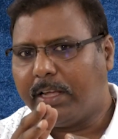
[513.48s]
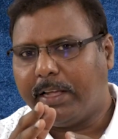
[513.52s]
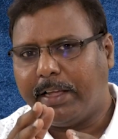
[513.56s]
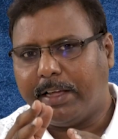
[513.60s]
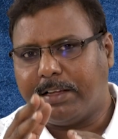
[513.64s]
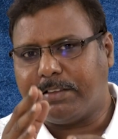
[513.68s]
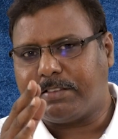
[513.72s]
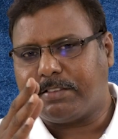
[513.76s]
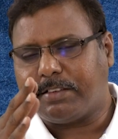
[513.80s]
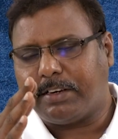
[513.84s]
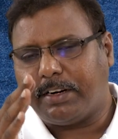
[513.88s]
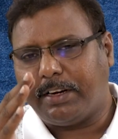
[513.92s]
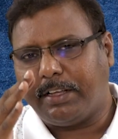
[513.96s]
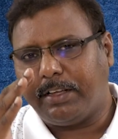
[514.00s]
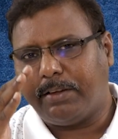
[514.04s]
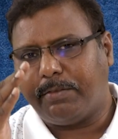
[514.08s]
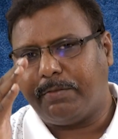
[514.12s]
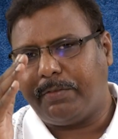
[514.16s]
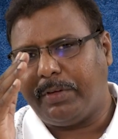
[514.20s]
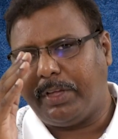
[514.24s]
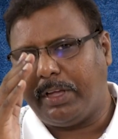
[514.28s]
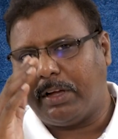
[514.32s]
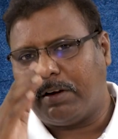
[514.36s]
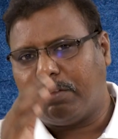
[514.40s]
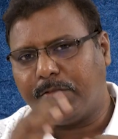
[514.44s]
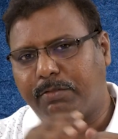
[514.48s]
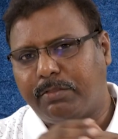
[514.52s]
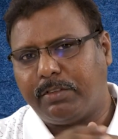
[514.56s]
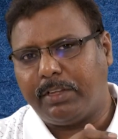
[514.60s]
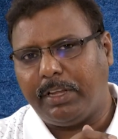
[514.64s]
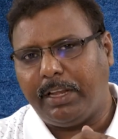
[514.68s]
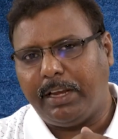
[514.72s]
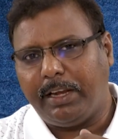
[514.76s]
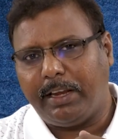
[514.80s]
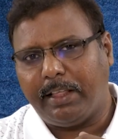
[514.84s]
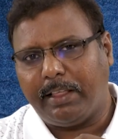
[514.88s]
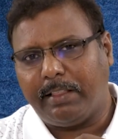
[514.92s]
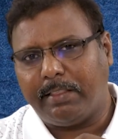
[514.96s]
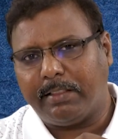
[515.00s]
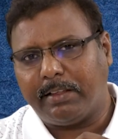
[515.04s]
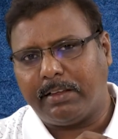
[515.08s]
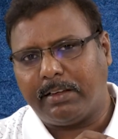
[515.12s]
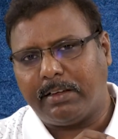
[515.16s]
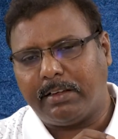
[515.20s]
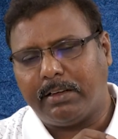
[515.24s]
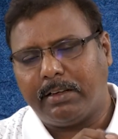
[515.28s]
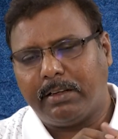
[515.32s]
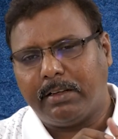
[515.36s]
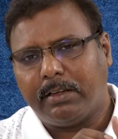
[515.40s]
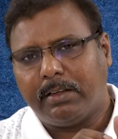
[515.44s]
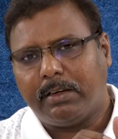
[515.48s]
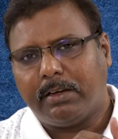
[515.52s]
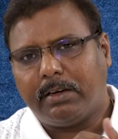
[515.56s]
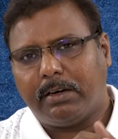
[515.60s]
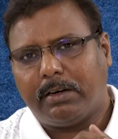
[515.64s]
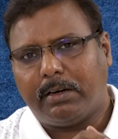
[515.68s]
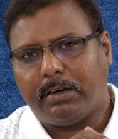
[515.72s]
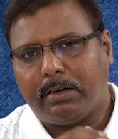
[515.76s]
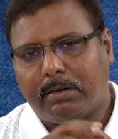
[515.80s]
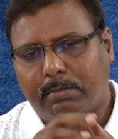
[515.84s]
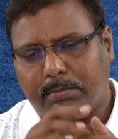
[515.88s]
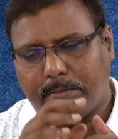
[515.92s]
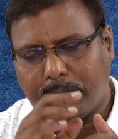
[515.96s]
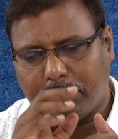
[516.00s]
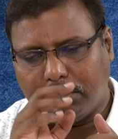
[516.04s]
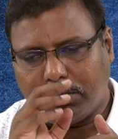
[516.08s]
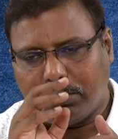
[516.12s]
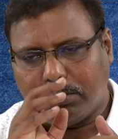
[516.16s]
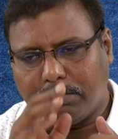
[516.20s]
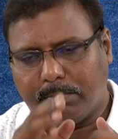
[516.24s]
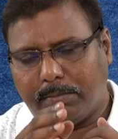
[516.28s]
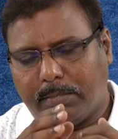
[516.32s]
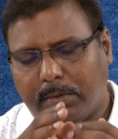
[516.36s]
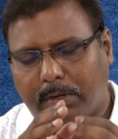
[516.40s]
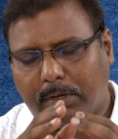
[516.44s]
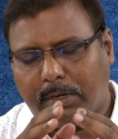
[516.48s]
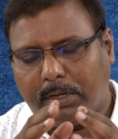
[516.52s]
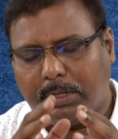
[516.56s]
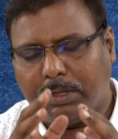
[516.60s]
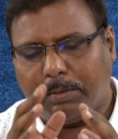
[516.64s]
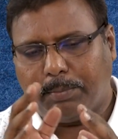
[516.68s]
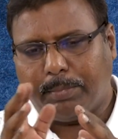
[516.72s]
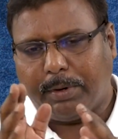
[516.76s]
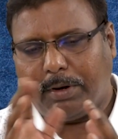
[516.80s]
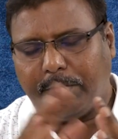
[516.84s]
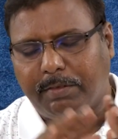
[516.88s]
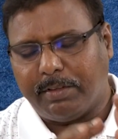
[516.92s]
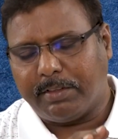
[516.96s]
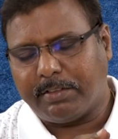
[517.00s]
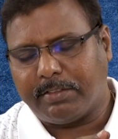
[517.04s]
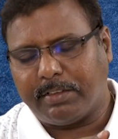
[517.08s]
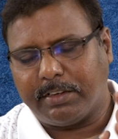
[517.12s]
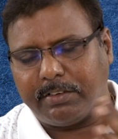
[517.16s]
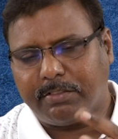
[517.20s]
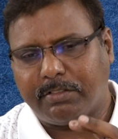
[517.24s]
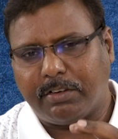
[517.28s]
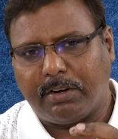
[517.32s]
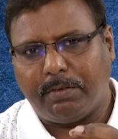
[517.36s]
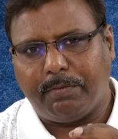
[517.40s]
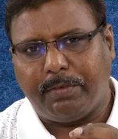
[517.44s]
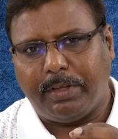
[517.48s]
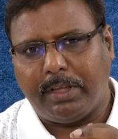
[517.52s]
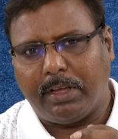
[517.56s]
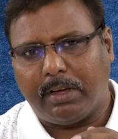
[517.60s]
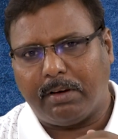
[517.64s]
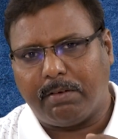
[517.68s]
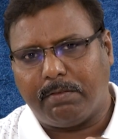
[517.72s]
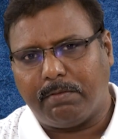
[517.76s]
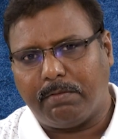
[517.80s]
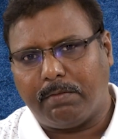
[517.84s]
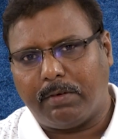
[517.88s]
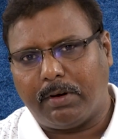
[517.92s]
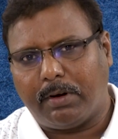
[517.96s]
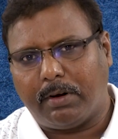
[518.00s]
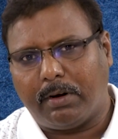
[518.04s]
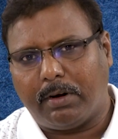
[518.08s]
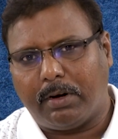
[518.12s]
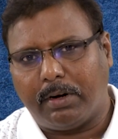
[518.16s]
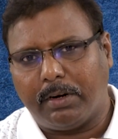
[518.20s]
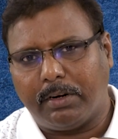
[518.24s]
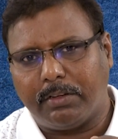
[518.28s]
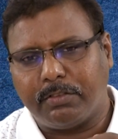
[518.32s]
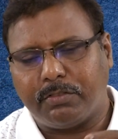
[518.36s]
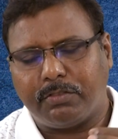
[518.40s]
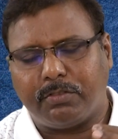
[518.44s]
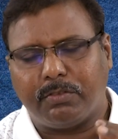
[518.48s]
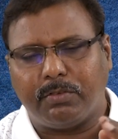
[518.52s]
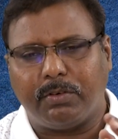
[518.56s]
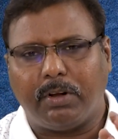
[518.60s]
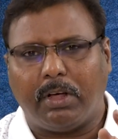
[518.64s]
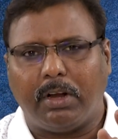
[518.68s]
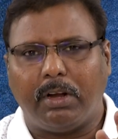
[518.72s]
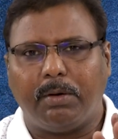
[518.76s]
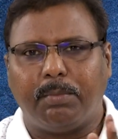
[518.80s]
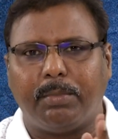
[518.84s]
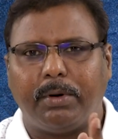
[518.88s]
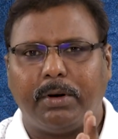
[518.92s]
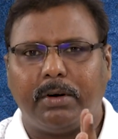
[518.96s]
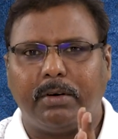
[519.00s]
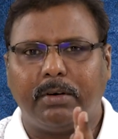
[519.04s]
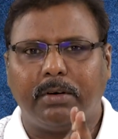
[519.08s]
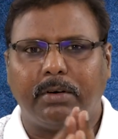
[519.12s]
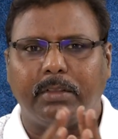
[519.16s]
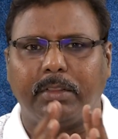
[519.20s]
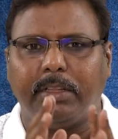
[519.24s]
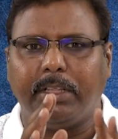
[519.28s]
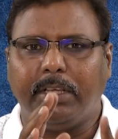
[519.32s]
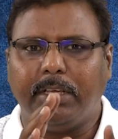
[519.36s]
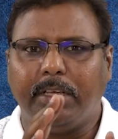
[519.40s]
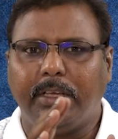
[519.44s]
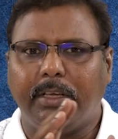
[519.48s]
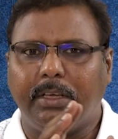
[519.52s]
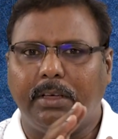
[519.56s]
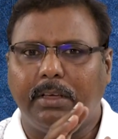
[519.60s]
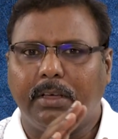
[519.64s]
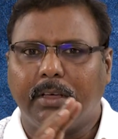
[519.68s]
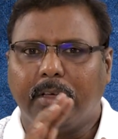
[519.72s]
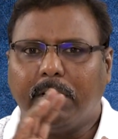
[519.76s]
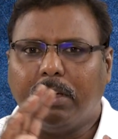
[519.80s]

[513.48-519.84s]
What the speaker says: yesterday we have seen in the previous session we have understood all about the